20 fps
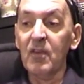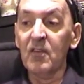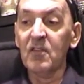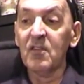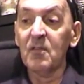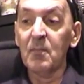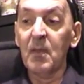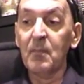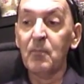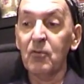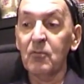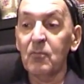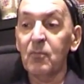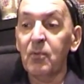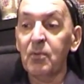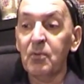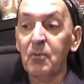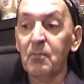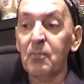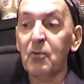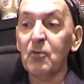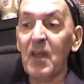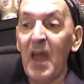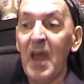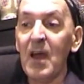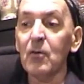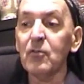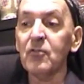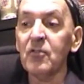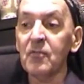simply
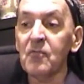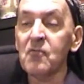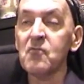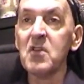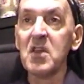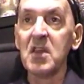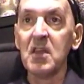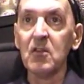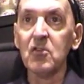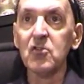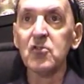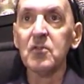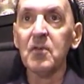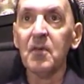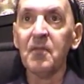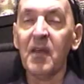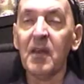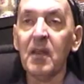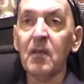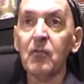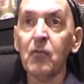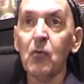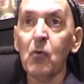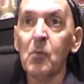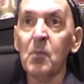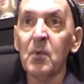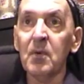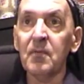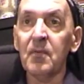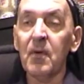put out of reach of any
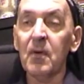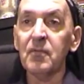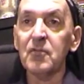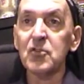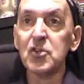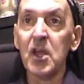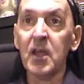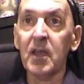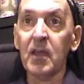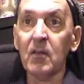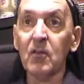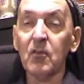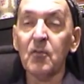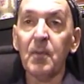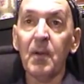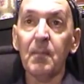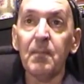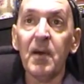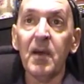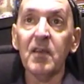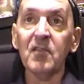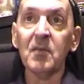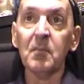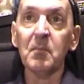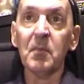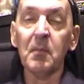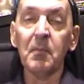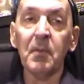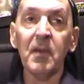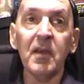form of change, by
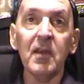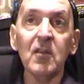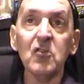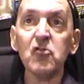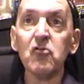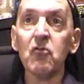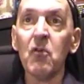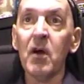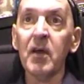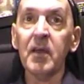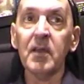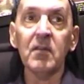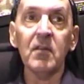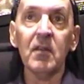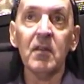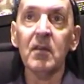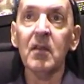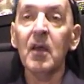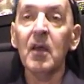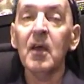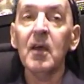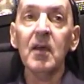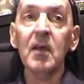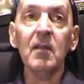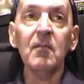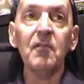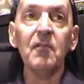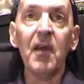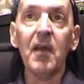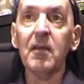simply being enshrined in
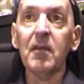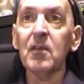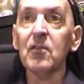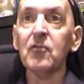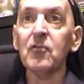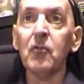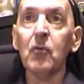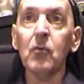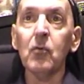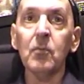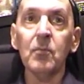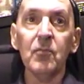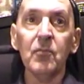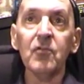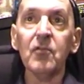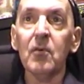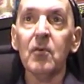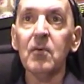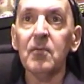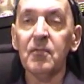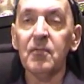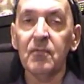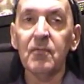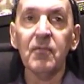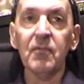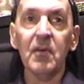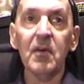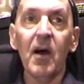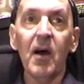various forms of